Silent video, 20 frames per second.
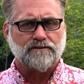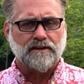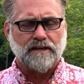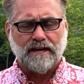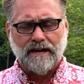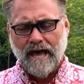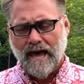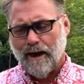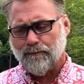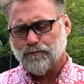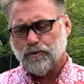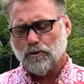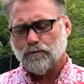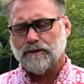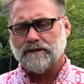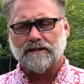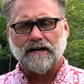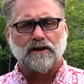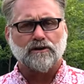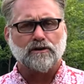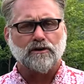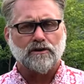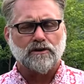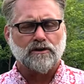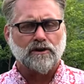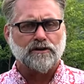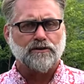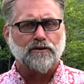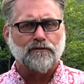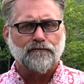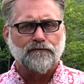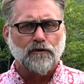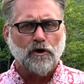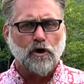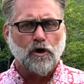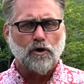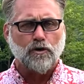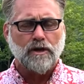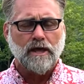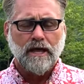that an app will be downloaded on your
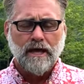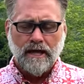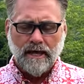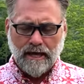phone